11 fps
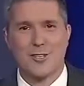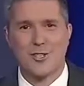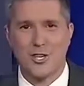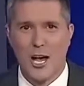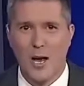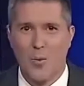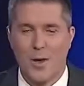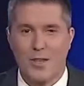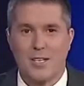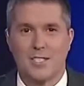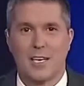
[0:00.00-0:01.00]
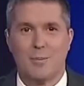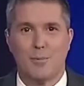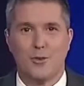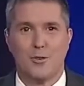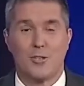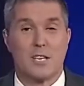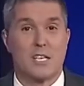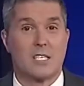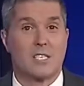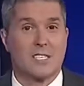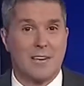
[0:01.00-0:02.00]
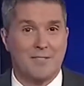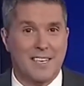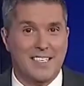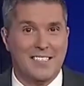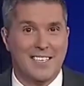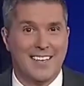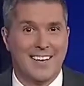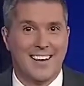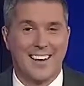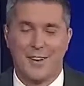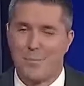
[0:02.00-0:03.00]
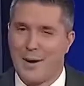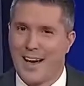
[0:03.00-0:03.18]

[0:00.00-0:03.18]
sunshine with us, temperatures into the 70s, and our